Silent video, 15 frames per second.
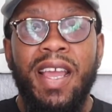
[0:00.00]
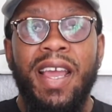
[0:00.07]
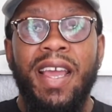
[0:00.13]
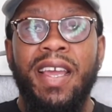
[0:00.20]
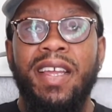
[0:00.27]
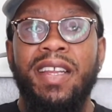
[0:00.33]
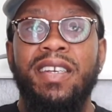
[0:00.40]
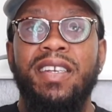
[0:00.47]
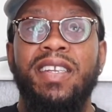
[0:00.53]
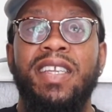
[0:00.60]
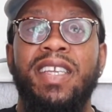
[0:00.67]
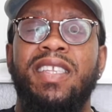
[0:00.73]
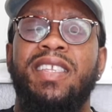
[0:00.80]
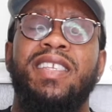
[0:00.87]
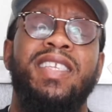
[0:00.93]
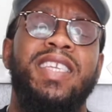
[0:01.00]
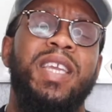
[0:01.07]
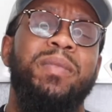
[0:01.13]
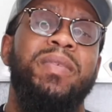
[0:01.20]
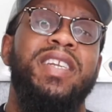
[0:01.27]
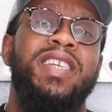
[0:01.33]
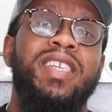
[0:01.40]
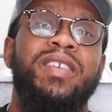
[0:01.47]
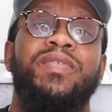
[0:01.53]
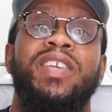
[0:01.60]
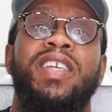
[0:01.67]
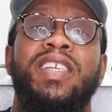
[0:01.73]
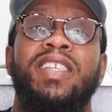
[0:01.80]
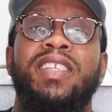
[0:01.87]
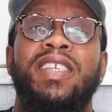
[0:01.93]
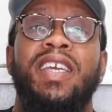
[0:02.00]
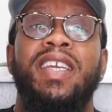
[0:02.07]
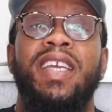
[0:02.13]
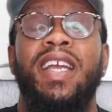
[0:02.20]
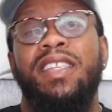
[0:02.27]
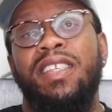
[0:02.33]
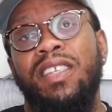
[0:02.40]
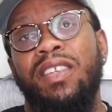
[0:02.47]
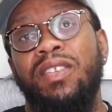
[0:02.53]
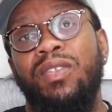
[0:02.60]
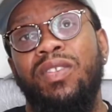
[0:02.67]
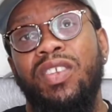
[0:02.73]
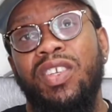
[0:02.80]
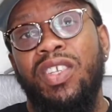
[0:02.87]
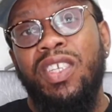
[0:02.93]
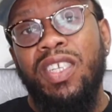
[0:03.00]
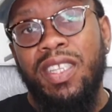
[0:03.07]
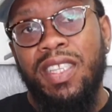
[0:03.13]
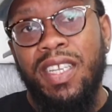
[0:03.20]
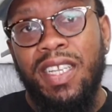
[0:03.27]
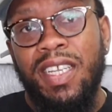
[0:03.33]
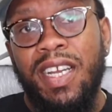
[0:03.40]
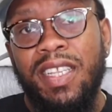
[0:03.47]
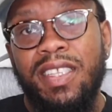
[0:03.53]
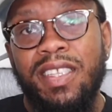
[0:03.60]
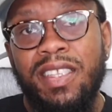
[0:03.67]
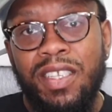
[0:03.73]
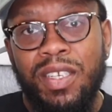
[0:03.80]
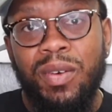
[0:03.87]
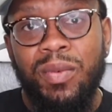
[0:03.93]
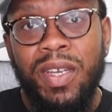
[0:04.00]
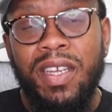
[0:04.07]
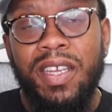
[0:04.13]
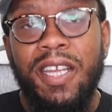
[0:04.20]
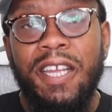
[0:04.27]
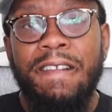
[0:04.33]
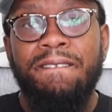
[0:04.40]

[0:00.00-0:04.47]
and it just gave me a different insight as to the shit that he had to deal with,